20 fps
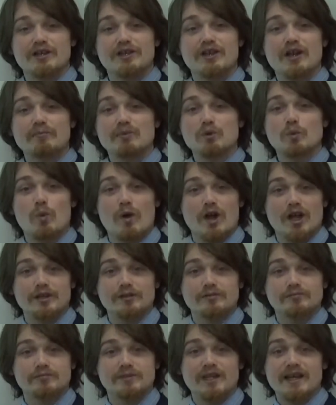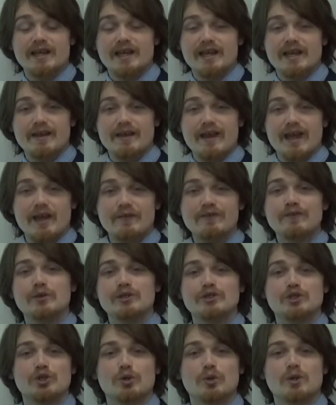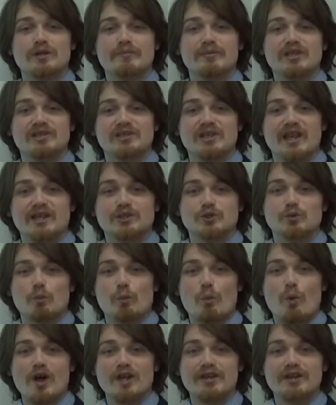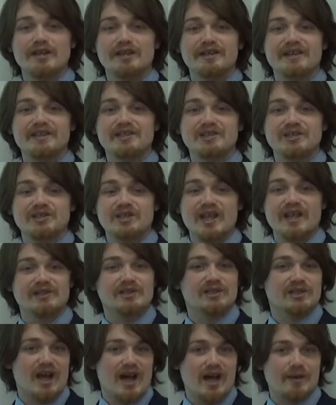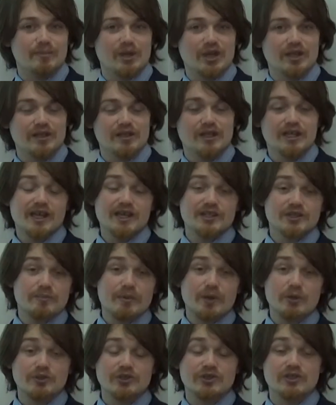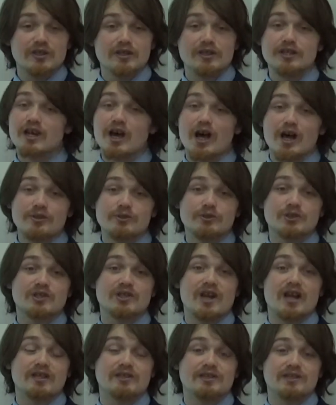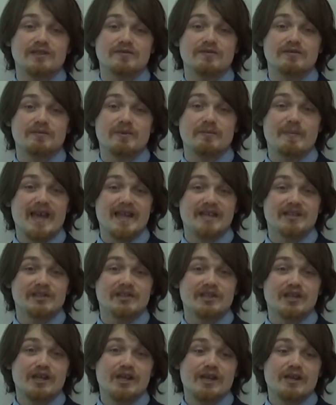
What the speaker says: Number one, every tournament has one set topic, as opposed to other styles of debate